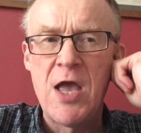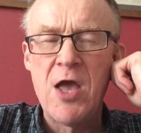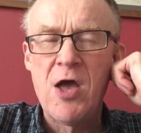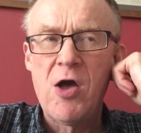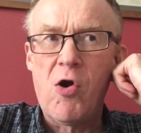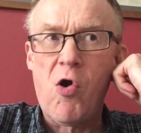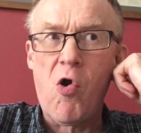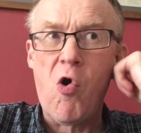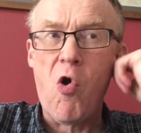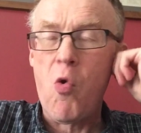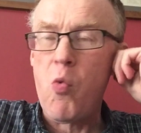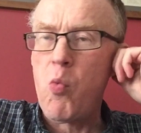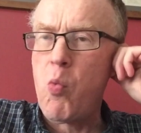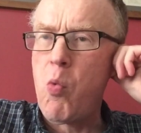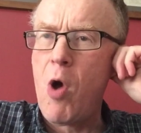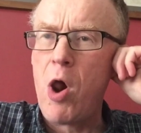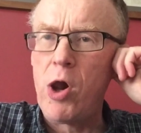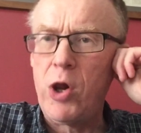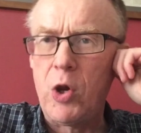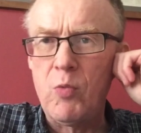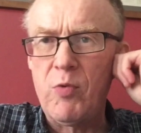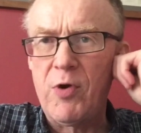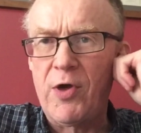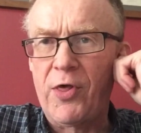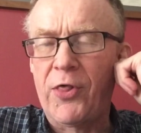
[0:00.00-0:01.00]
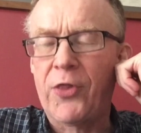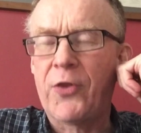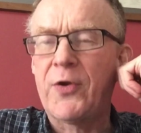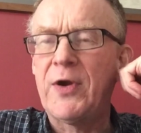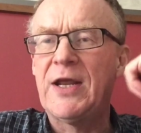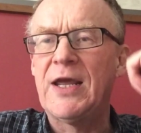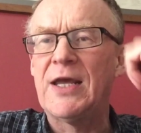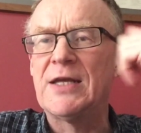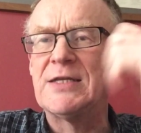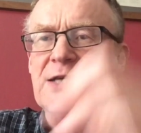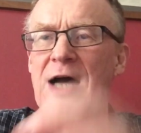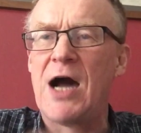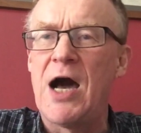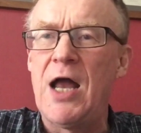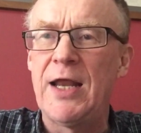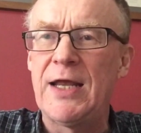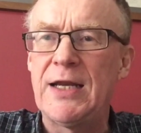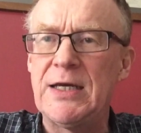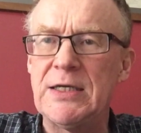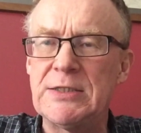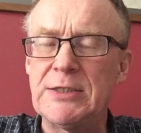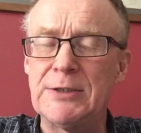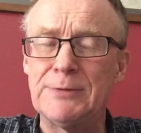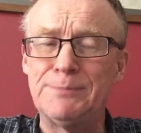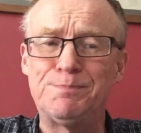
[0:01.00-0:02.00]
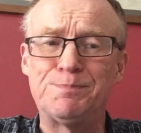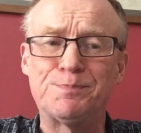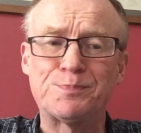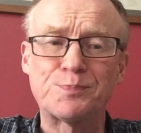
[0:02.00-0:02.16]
or Walworth near Darlington